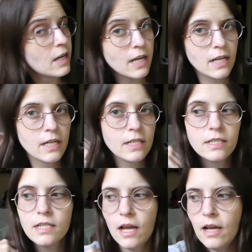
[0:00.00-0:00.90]

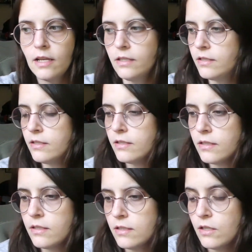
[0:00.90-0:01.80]
and as
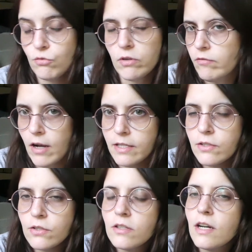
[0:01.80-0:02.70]
a
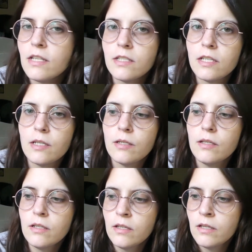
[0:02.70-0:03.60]
reviser, as
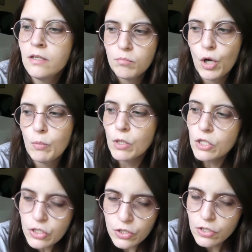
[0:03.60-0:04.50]
a
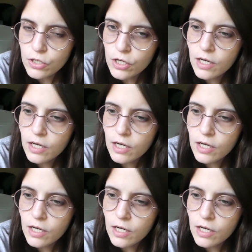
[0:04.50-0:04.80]
publisher.